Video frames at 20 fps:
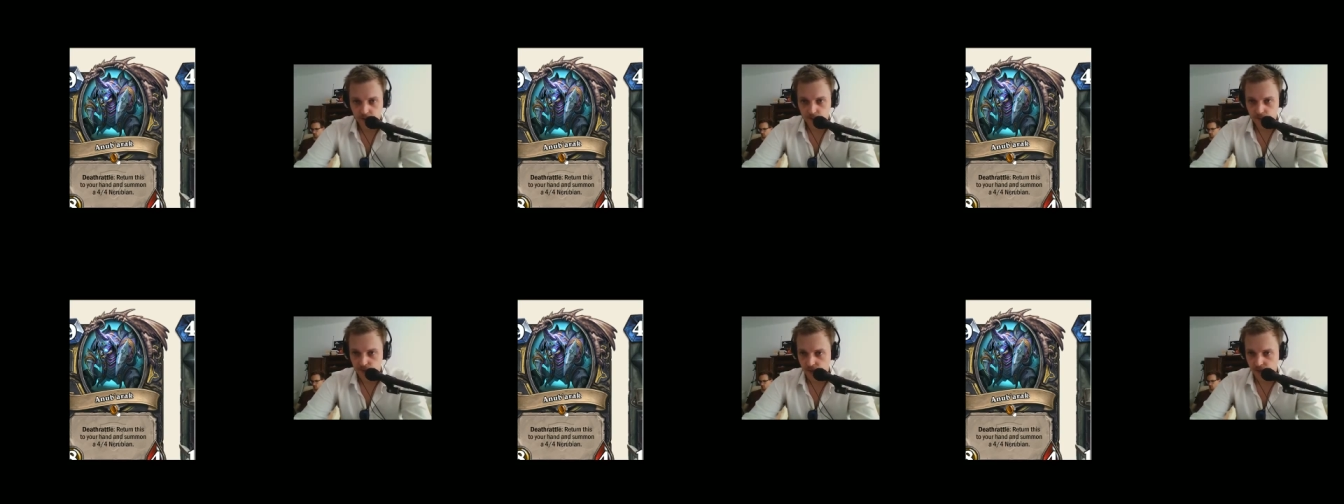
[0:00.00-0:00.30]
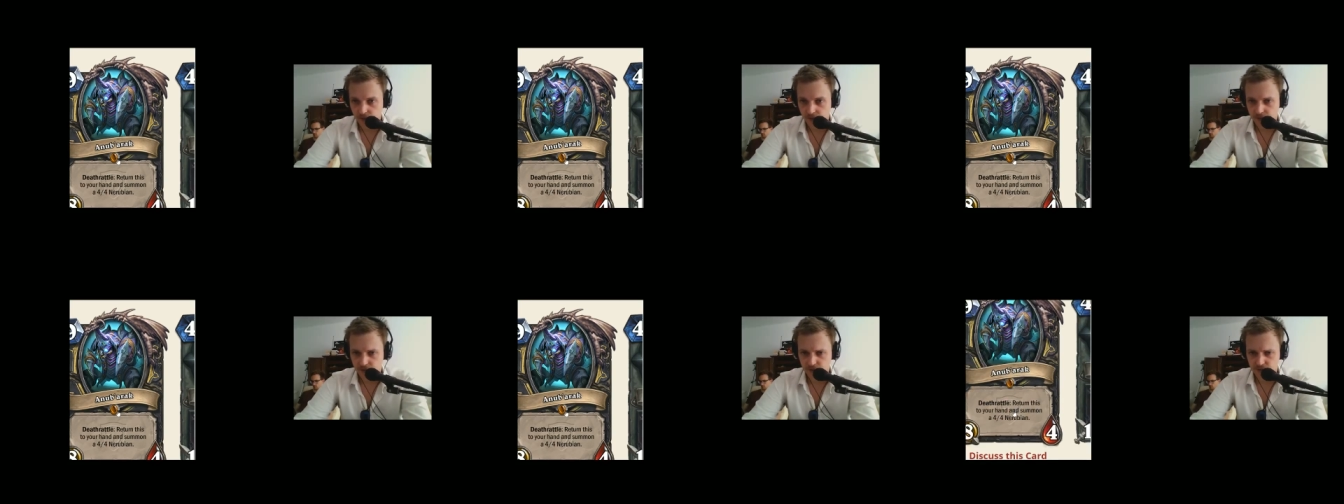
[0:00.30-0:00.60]

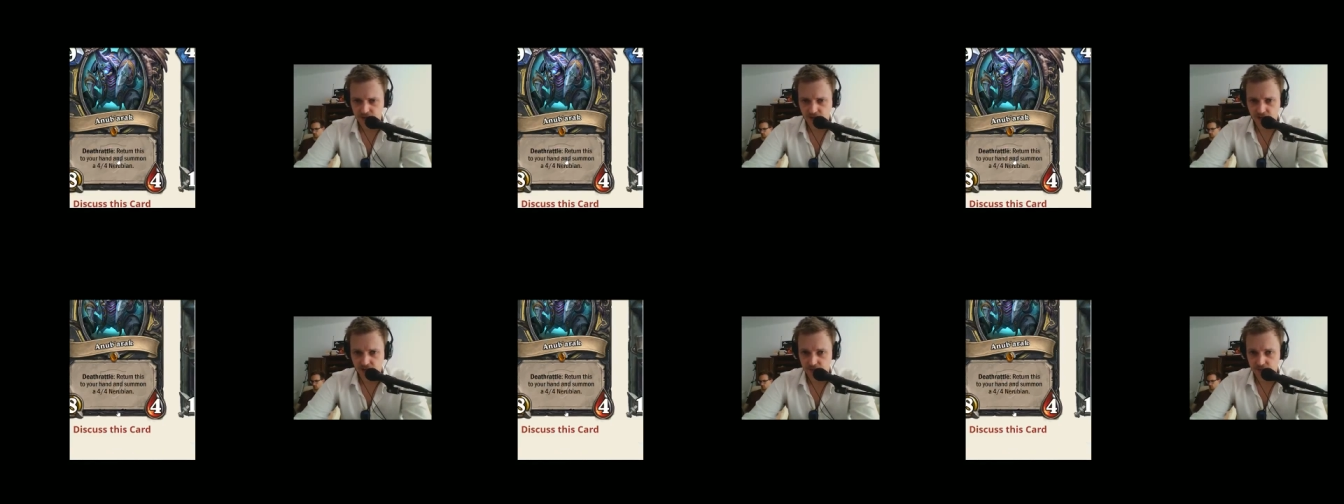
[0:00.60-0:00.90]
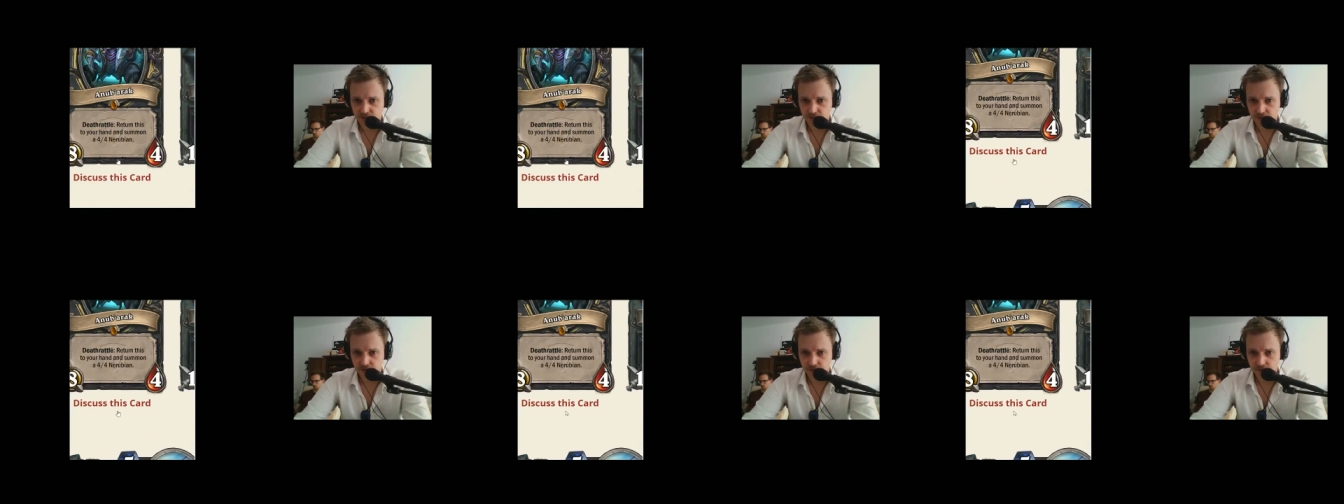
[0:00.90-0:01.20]
probably lose the game.
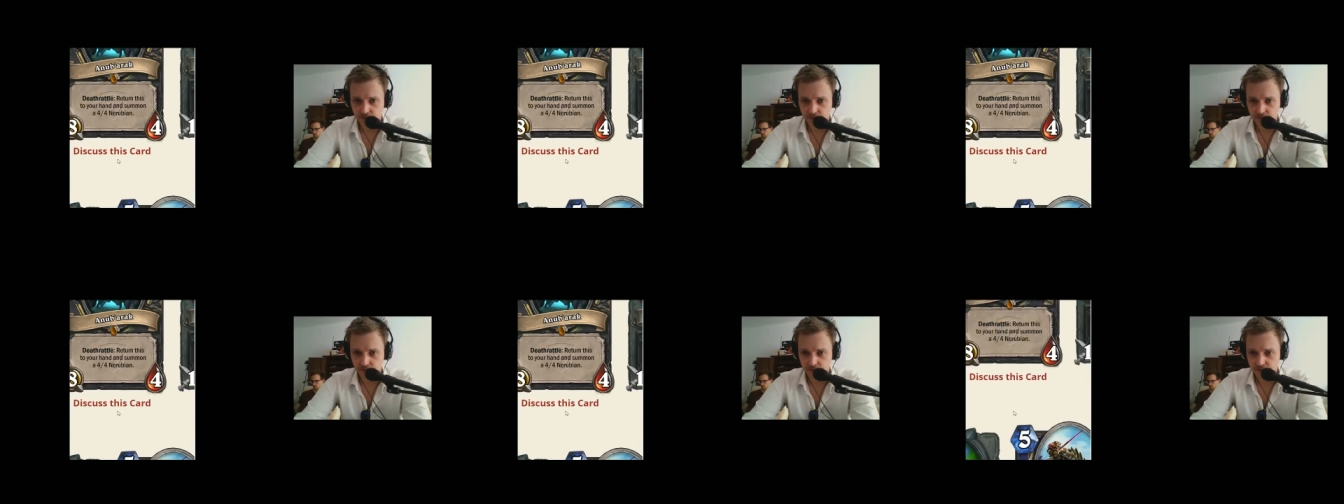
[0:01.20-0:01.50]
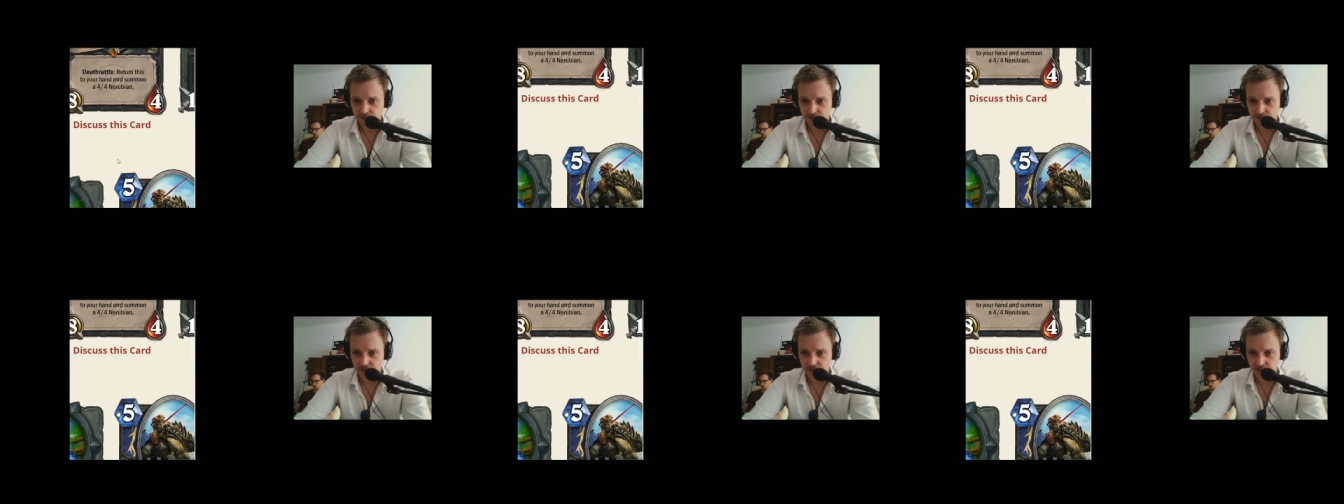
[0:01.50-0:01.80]
So maybe
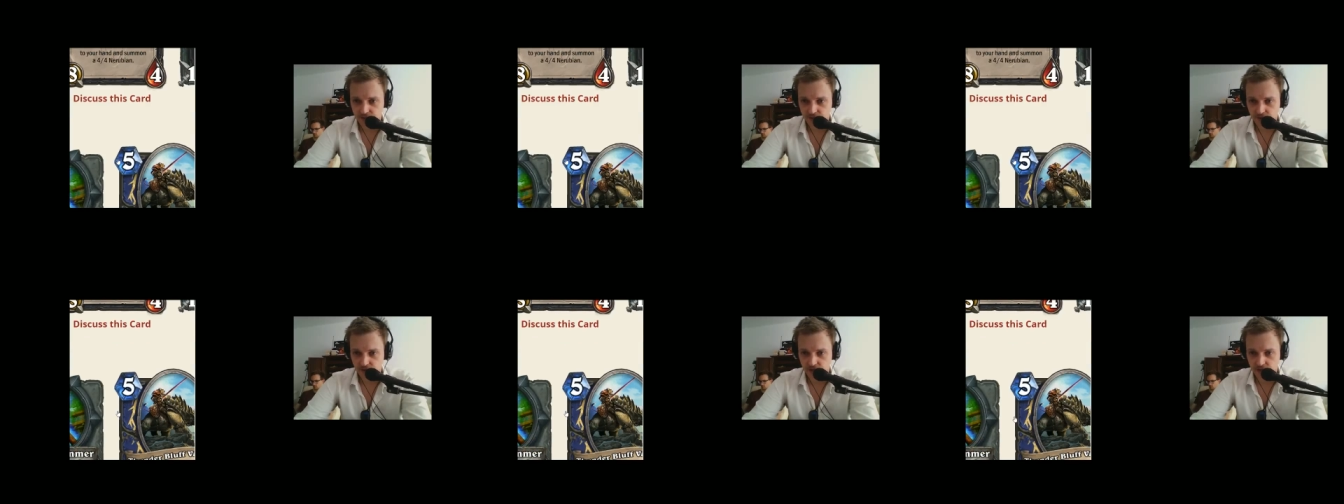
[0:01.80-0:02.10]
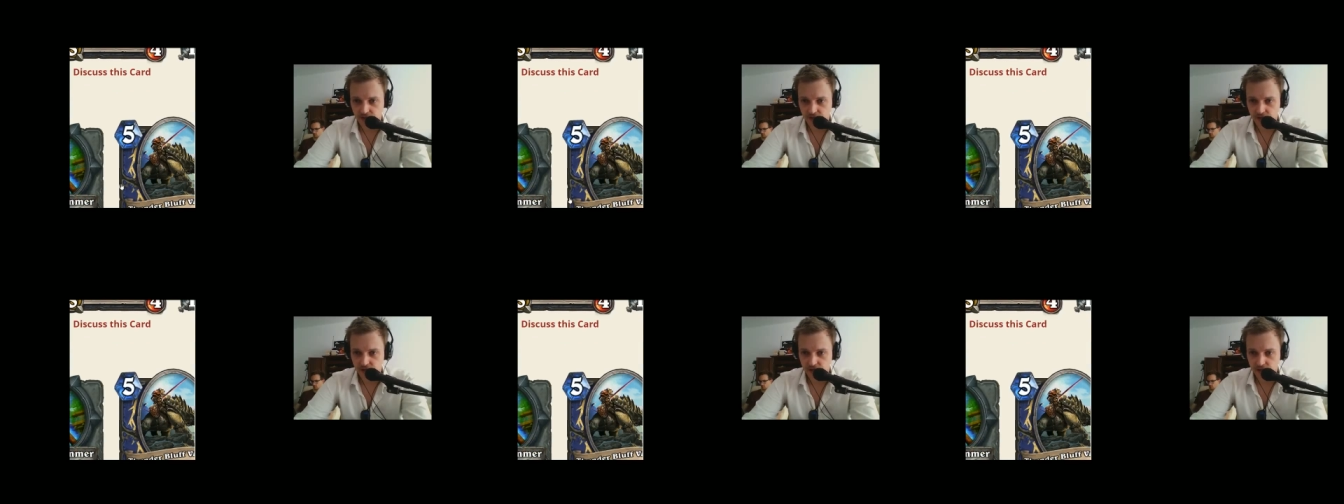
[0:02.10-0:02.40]
it's not so great.